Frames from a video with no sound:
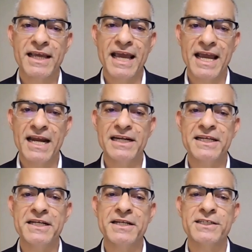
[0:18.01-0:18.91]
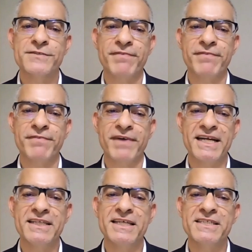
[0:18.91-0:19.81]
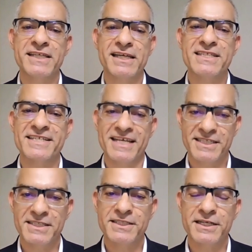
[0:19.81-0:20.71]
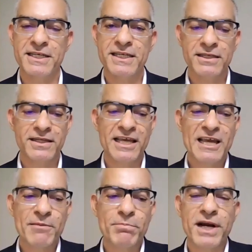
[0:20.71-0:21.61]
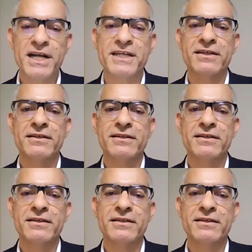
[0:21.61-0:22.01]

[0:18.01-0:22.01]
and leaders find these skills necessary but